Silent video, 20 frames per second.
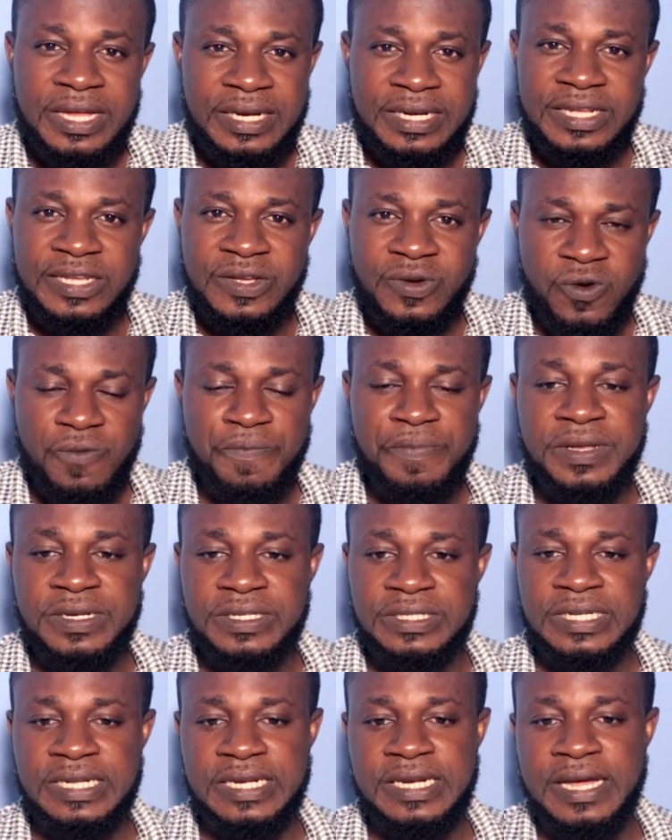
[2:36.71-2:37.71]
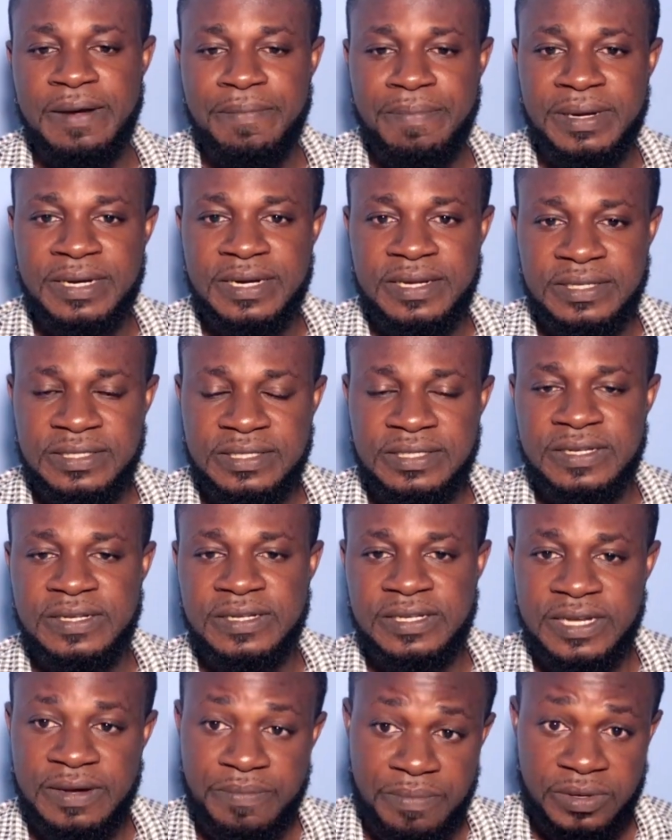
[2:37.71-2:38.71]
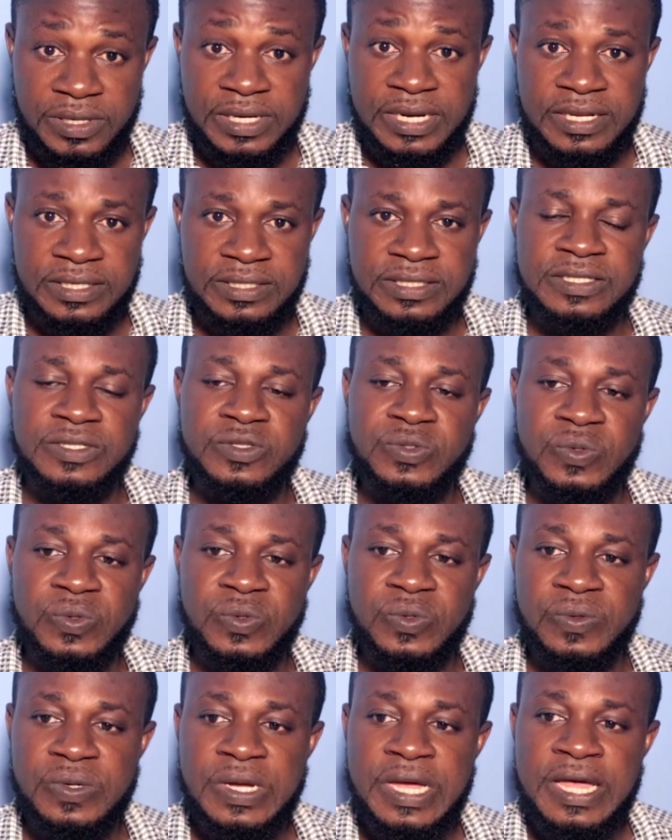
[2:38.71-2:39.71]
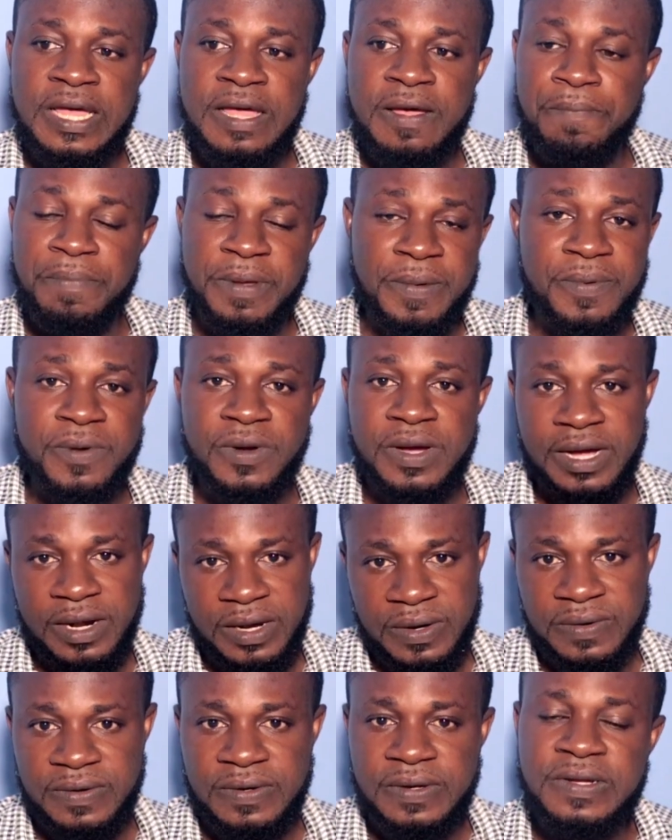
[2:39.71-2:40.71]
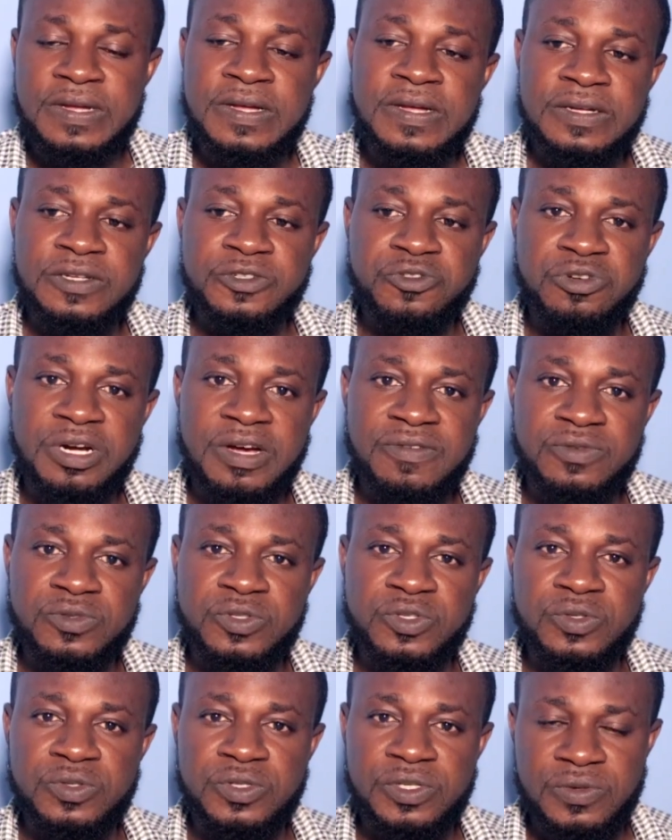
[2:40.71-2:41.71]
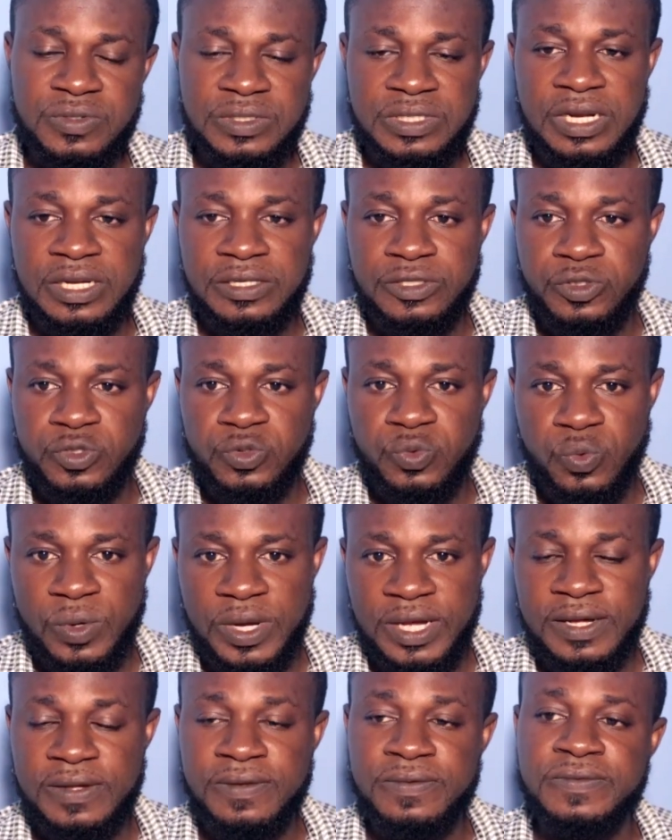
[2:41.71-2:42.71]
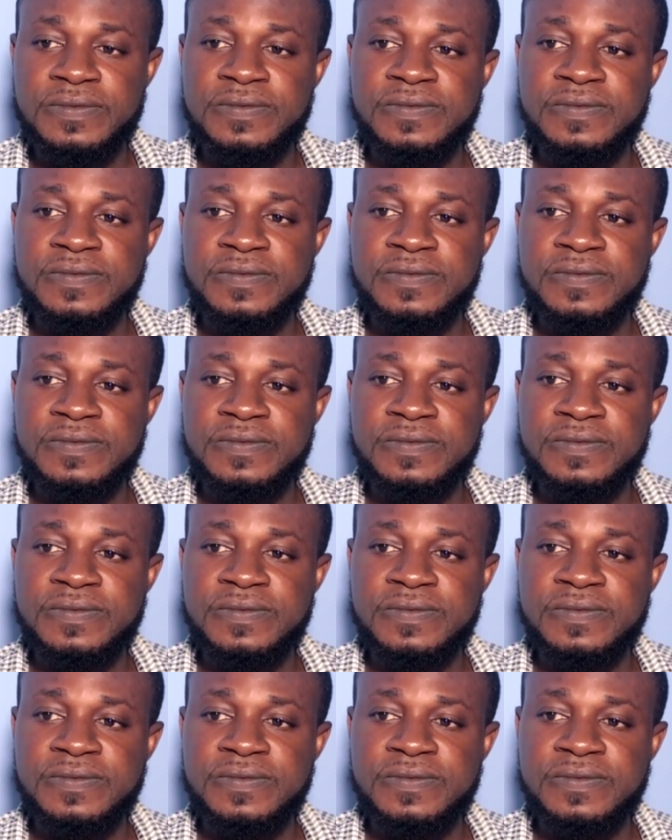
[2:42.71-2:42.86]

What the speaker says: They opened their borders. So people can travel to New Zealand to work.